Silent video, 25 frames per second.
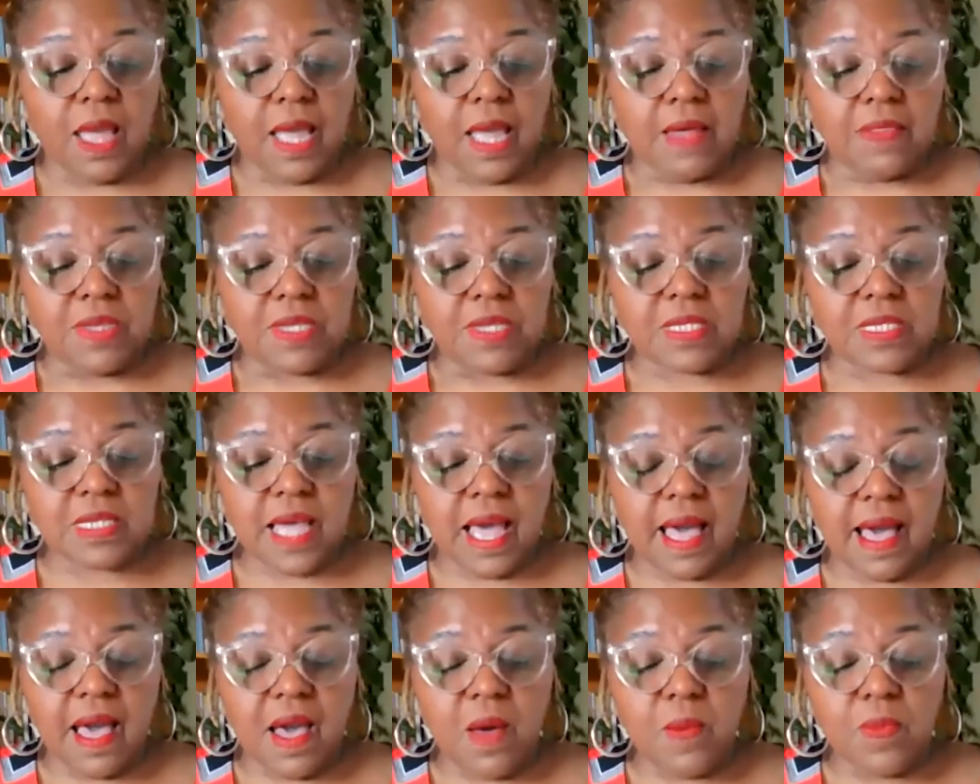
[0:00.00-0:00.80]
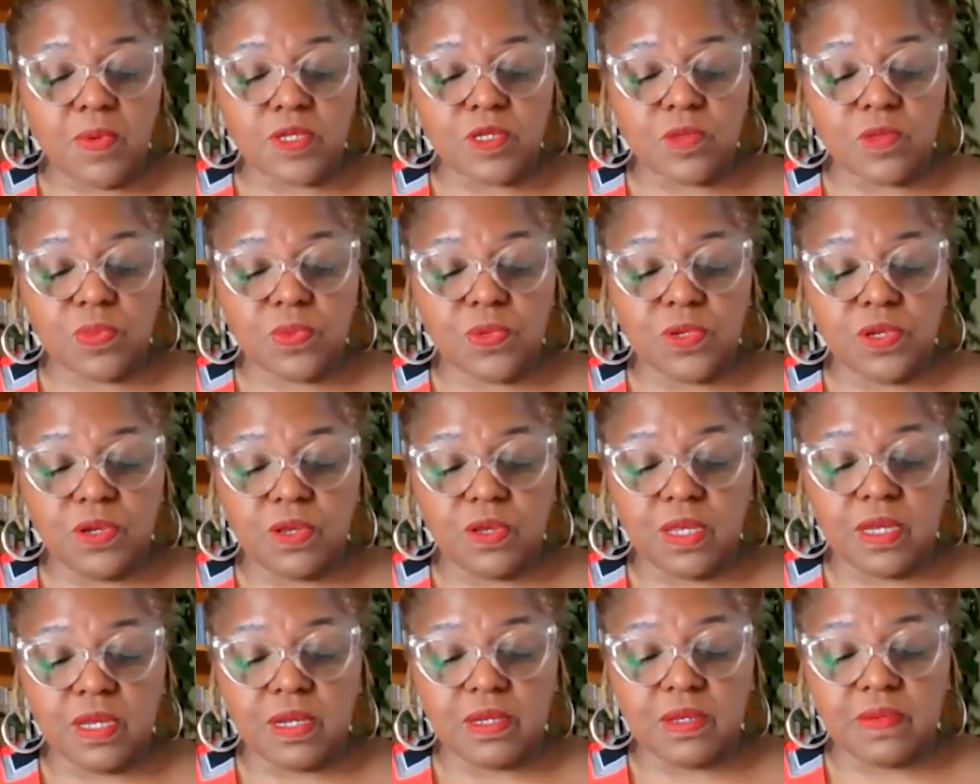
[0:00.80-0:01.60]
The sky was
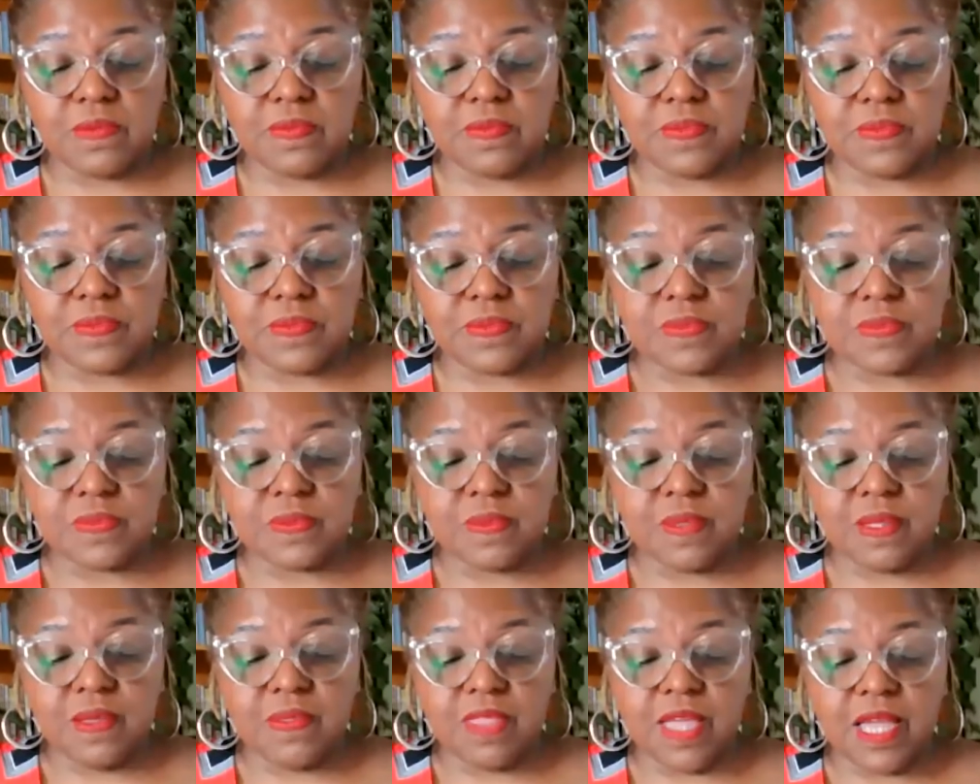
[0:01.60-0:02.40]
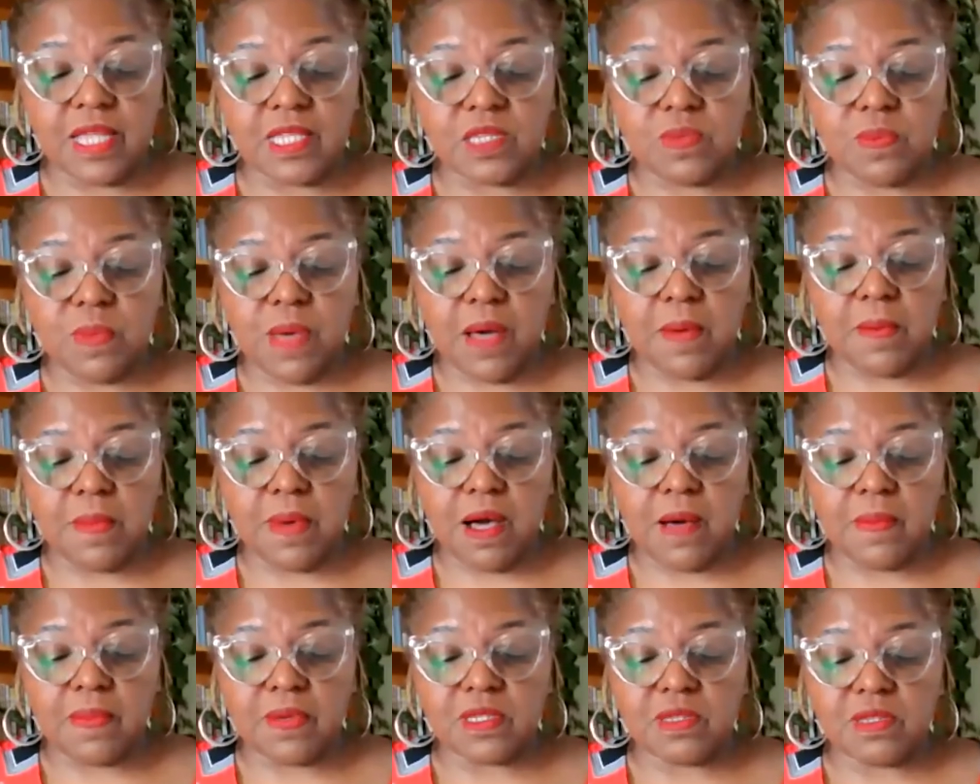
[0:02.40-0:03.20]
brilliant. That's my
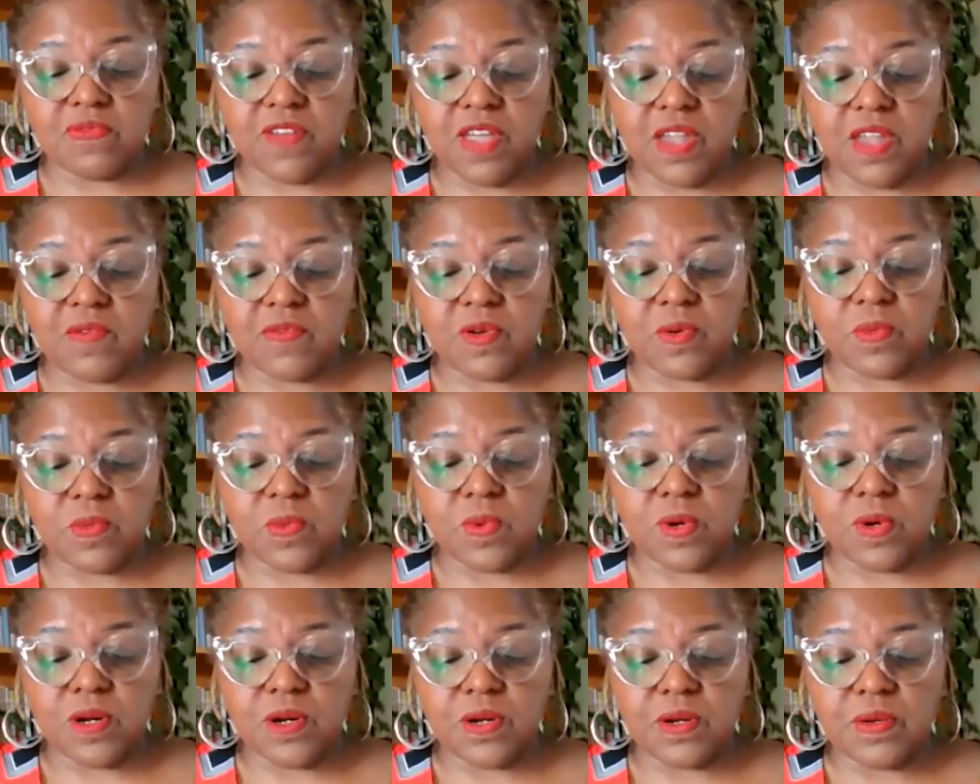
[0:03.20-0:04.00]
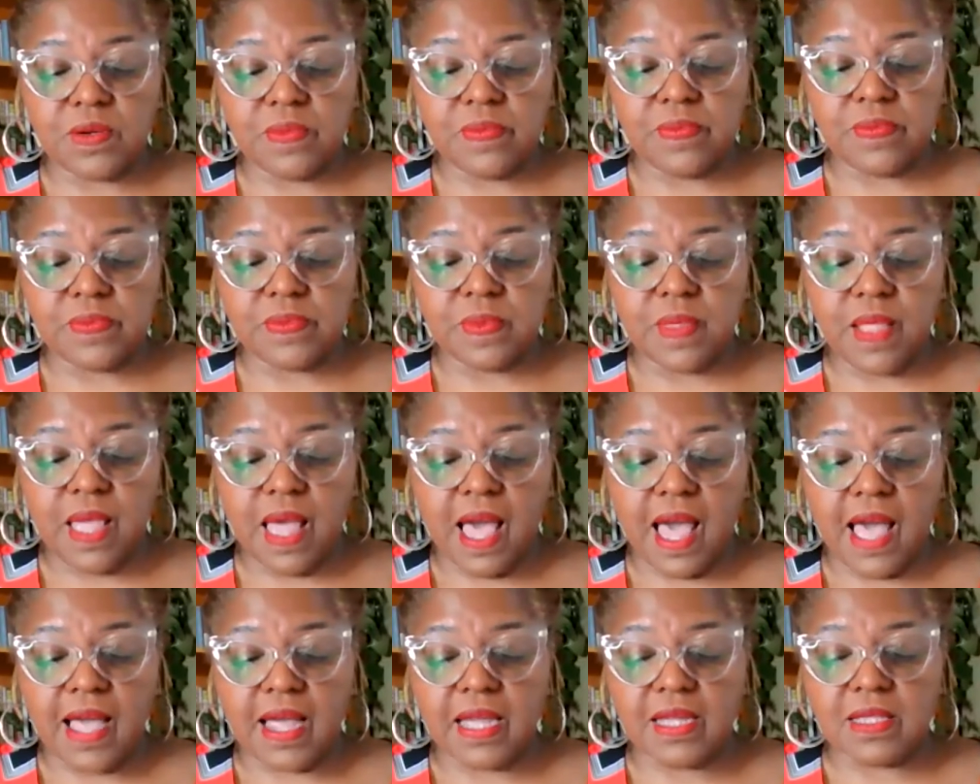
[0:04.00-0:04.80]
mama's favorite word.
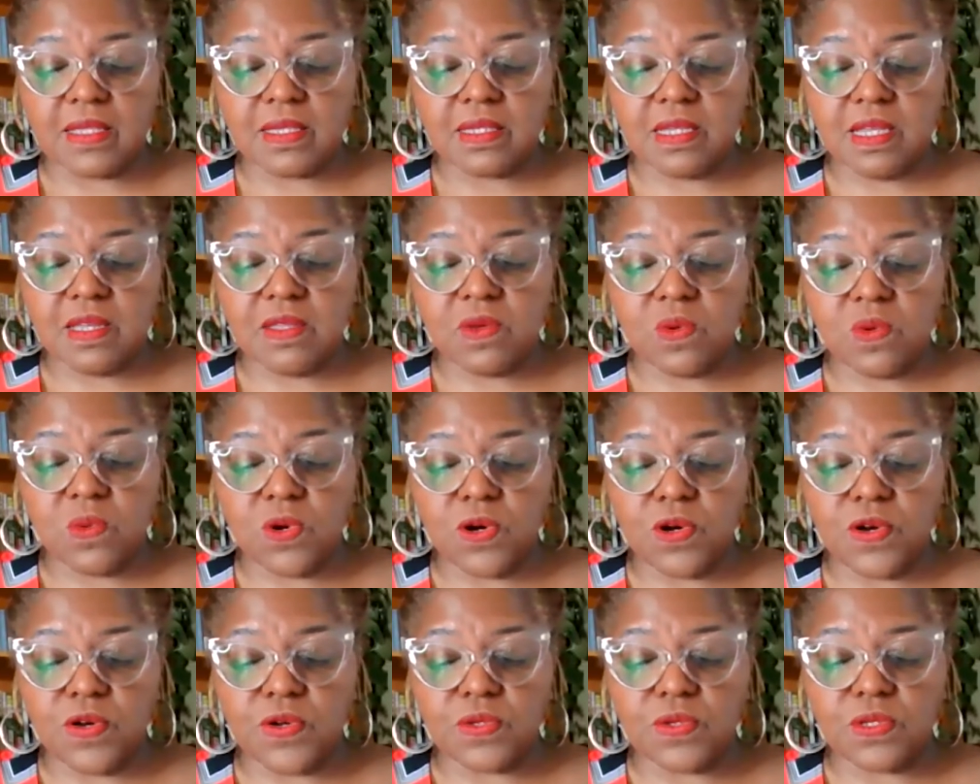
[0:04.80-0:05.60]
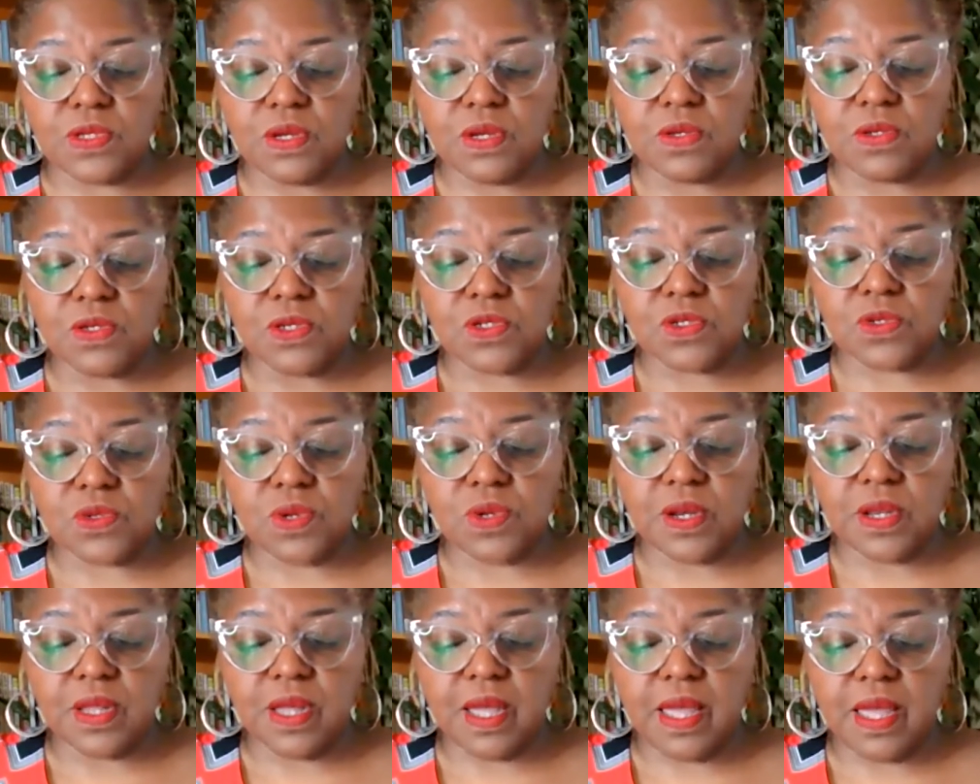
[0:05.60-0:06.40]
I could see the words
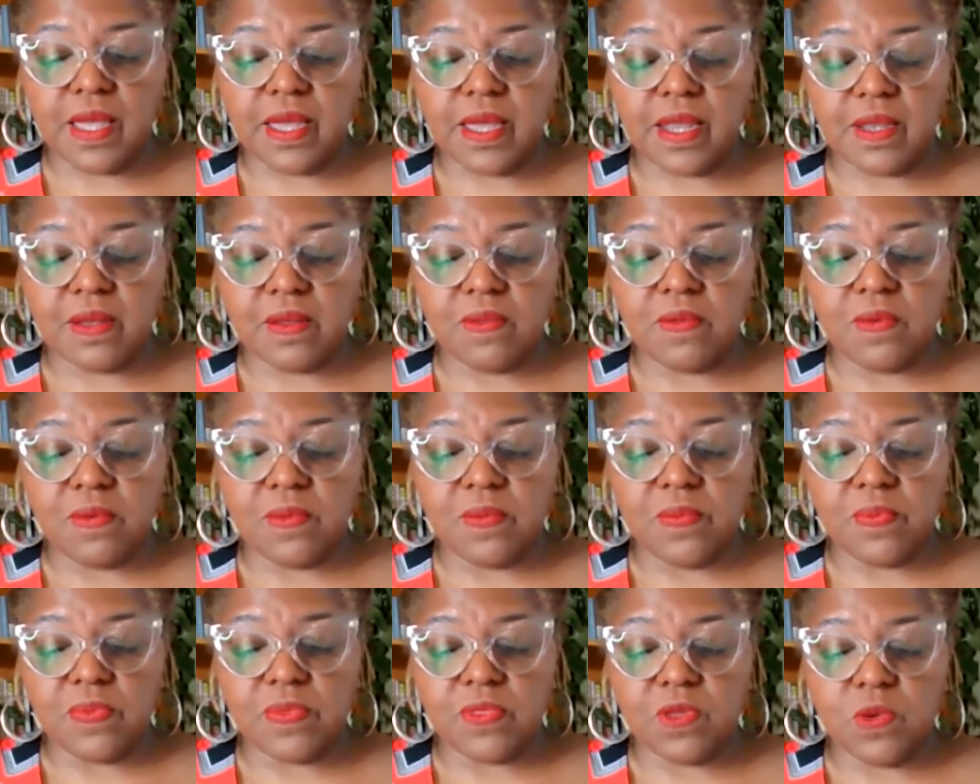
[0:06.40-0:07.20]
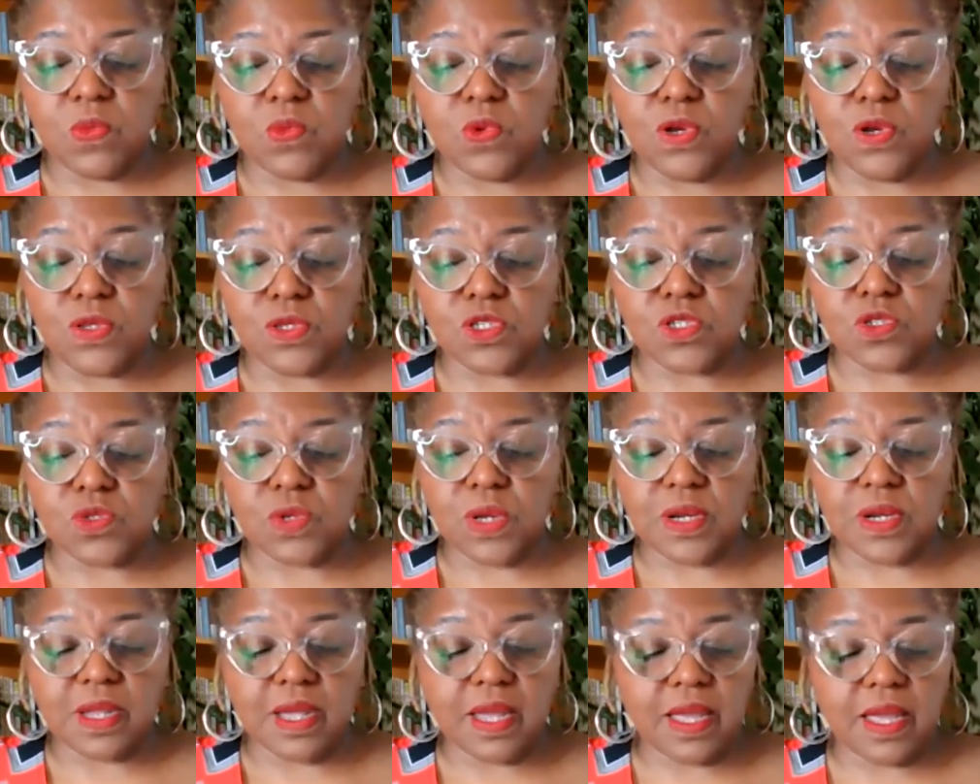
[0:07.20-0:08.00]
straight ahead, the woods
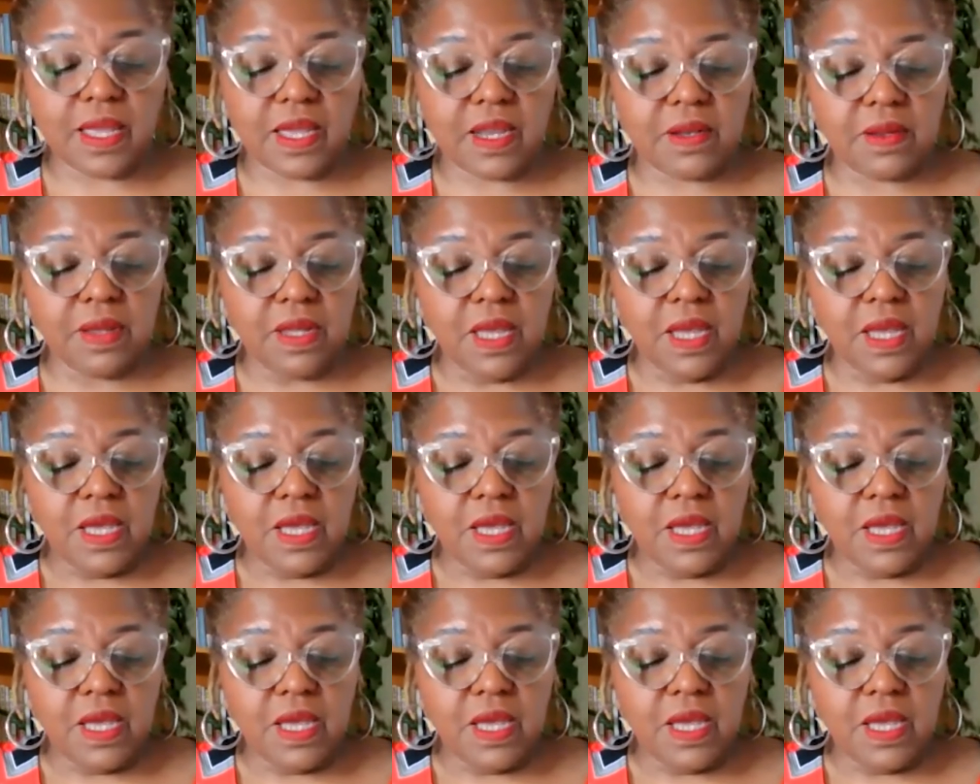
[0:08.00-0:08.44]
straight ahead.